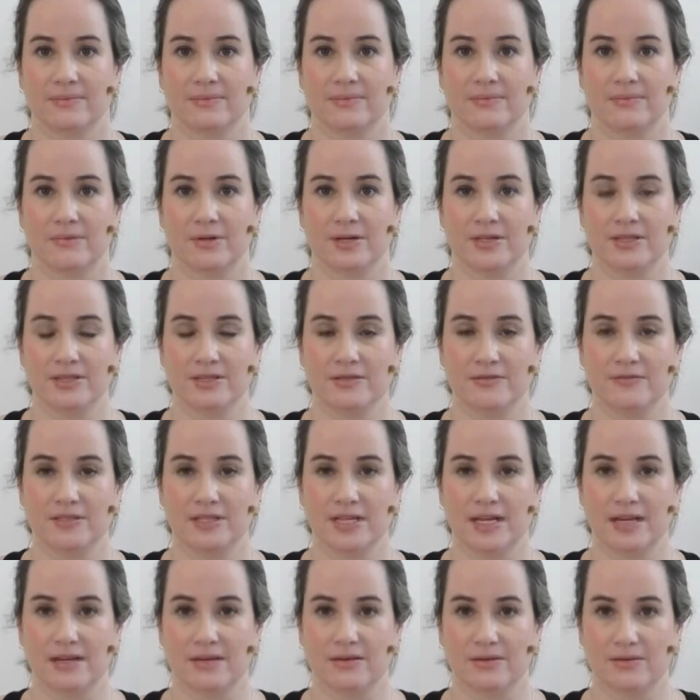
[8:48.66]
And once you've
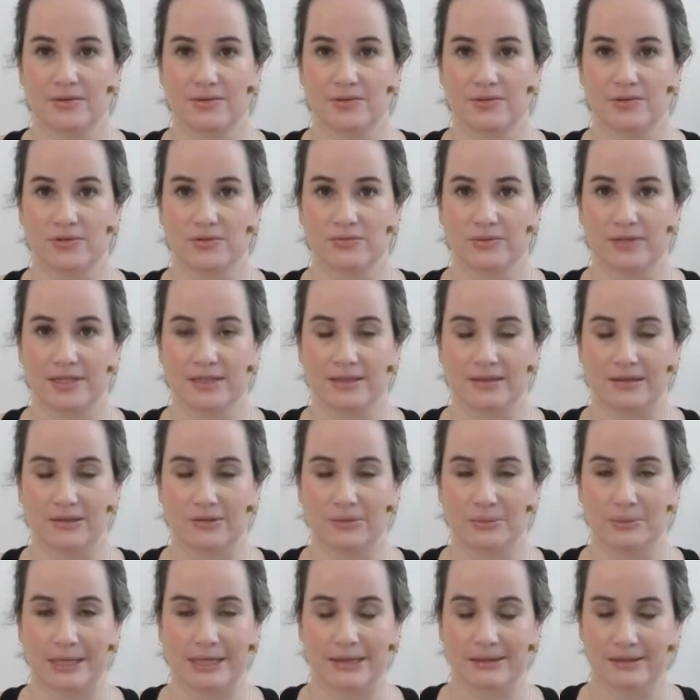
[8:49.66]
taken those 3
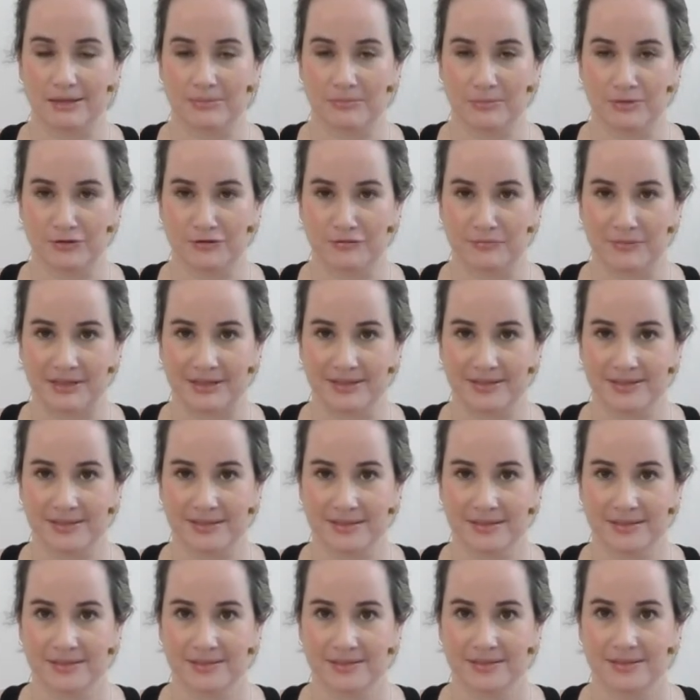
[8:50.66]
little wiggly movements,
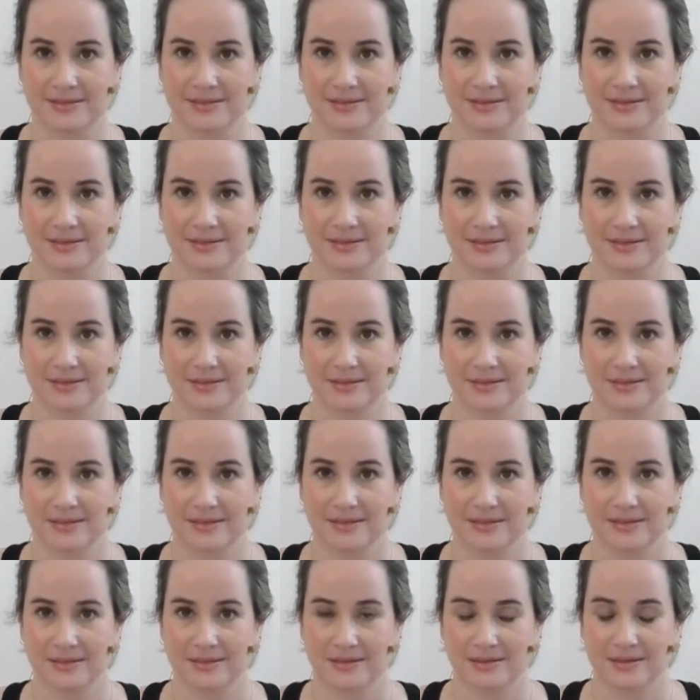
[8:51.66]

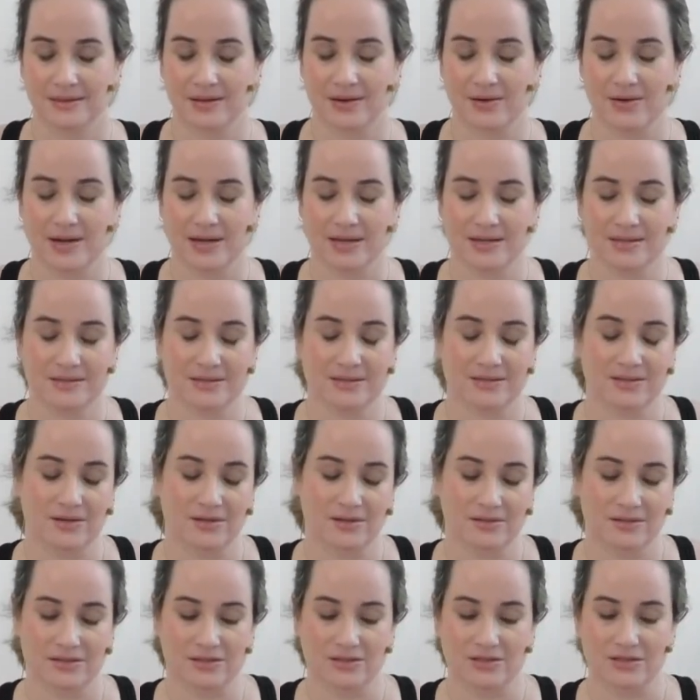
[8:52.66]
go ahead and
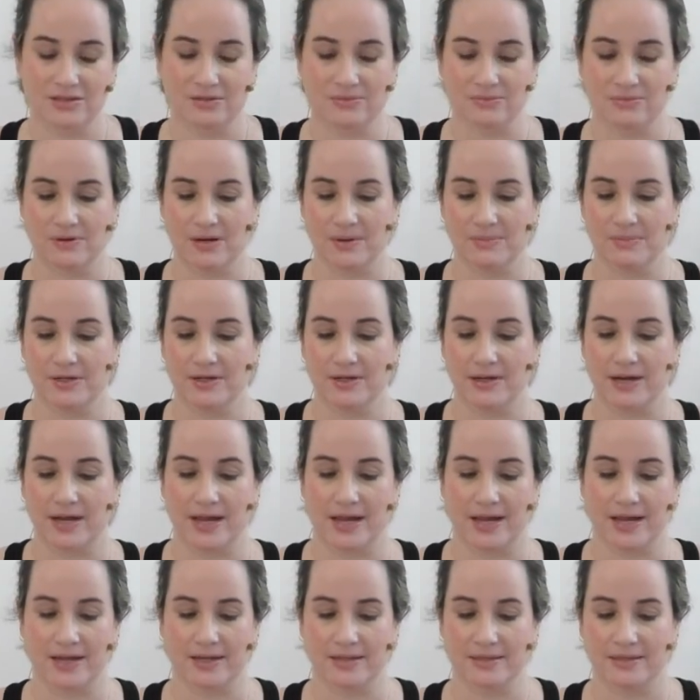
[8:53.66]
start to just rub your
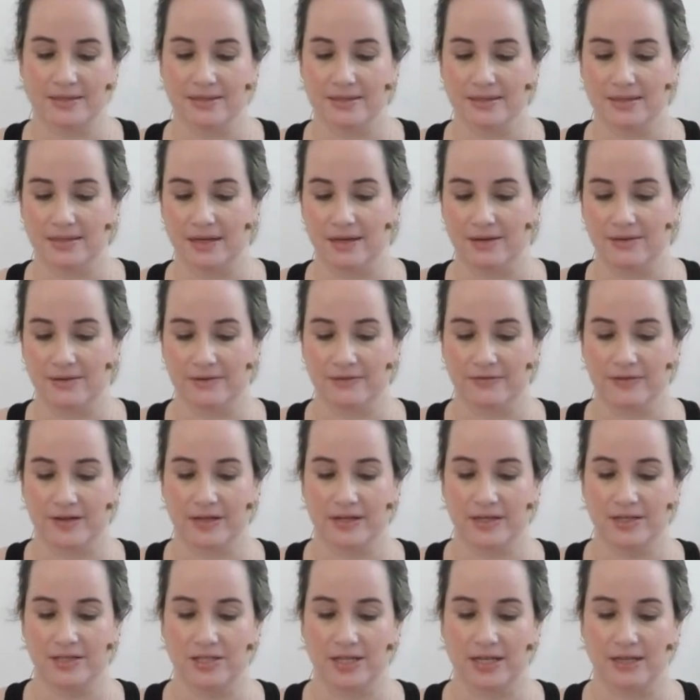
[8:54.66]
hands together
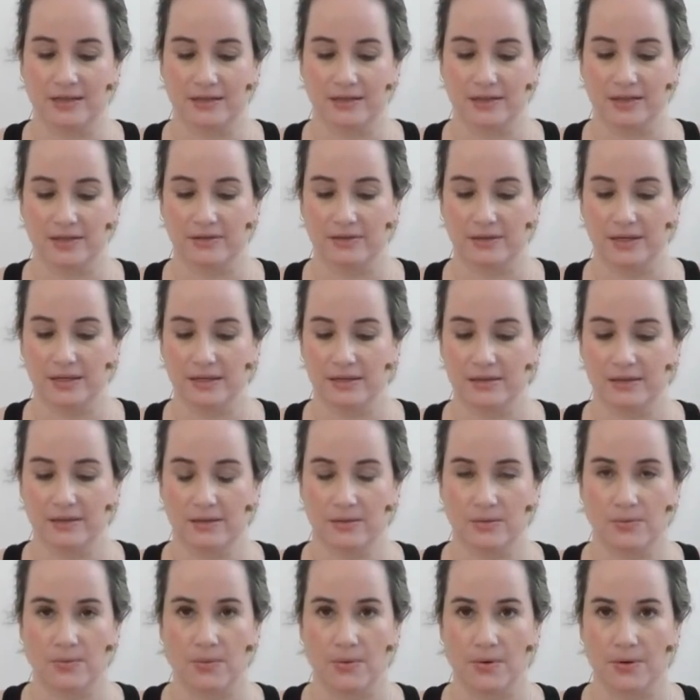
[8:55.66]
very gently, creating a
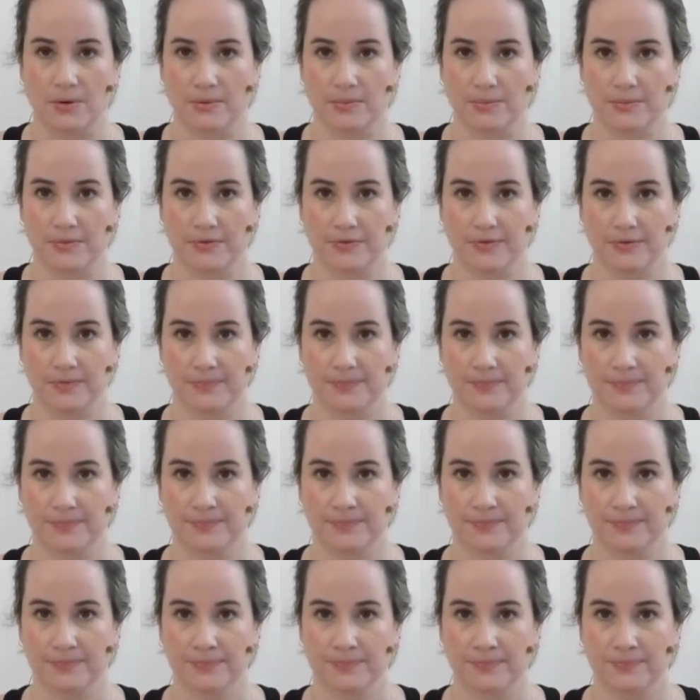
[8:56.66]
little warmth.
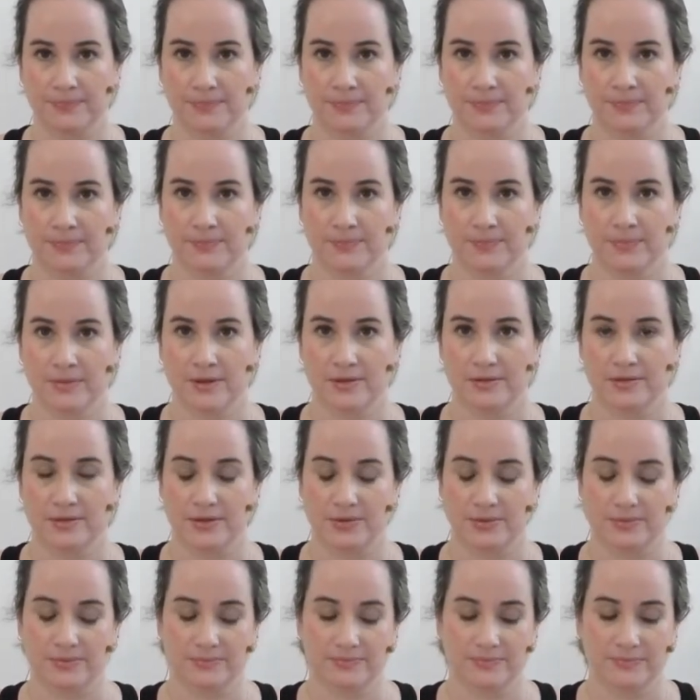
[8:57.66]

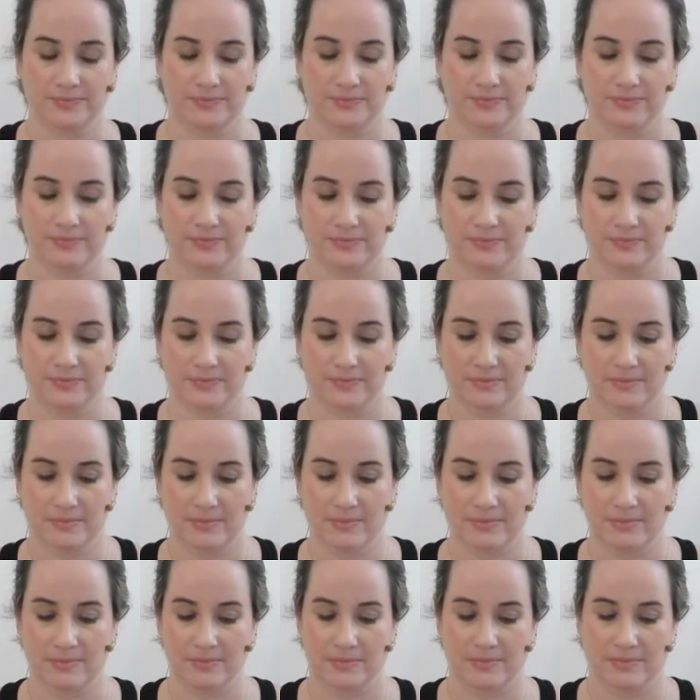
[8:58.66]
So
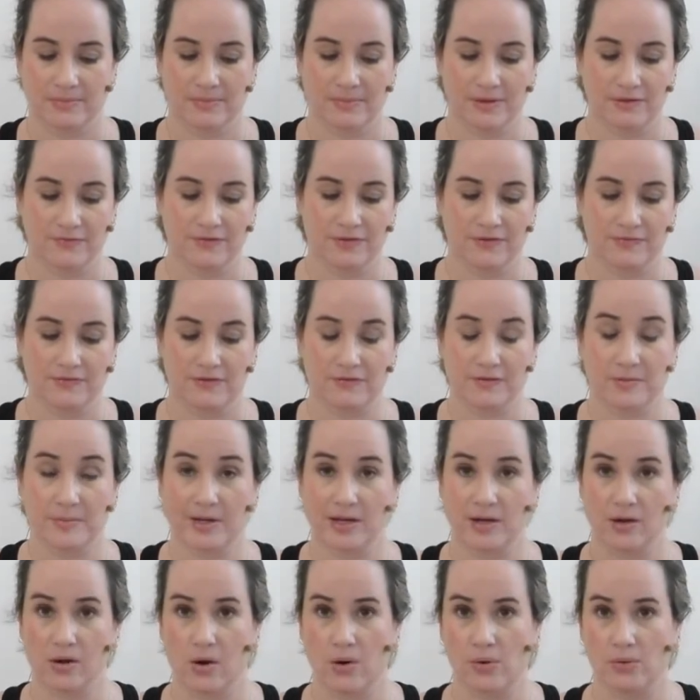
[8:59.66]
if you've ever
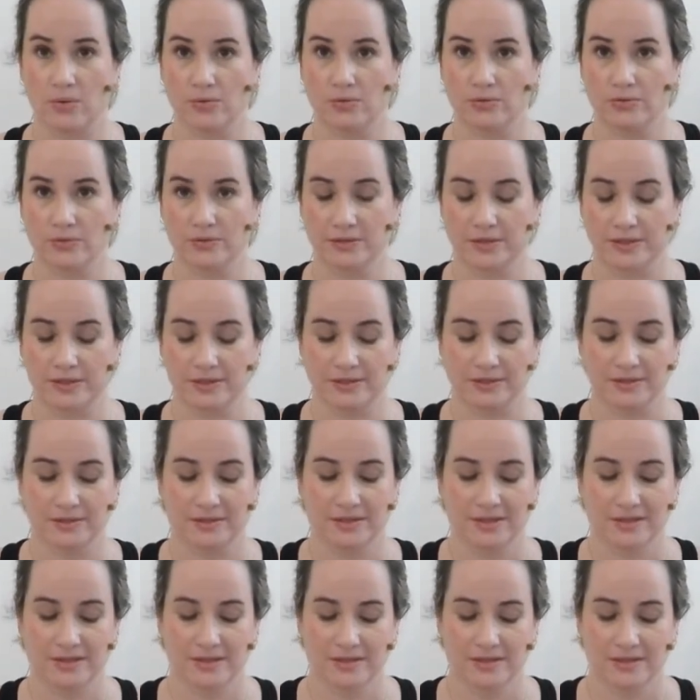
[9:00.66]
been cold or
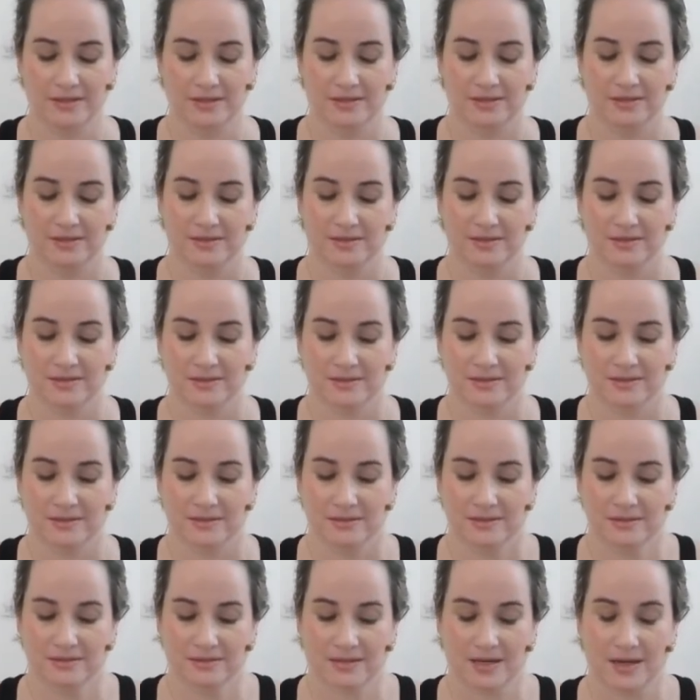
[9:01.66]

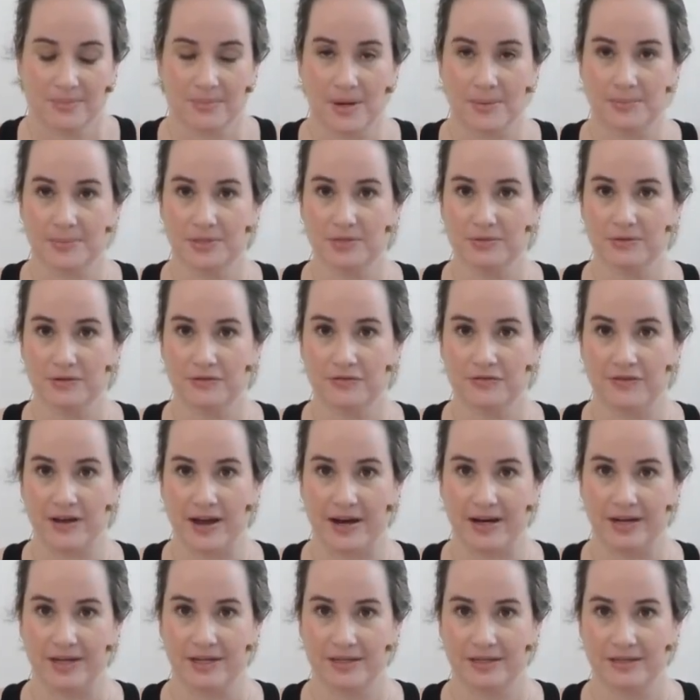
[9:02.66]
come up to a
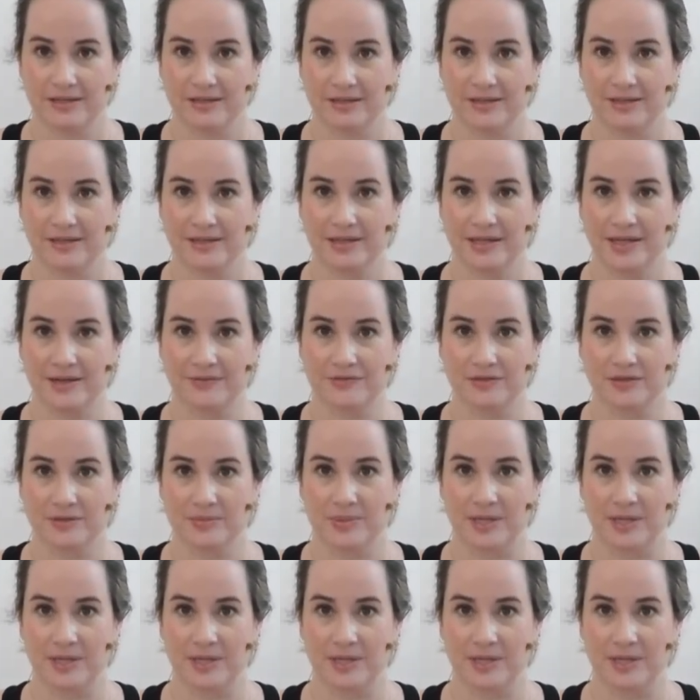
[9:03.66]
fire after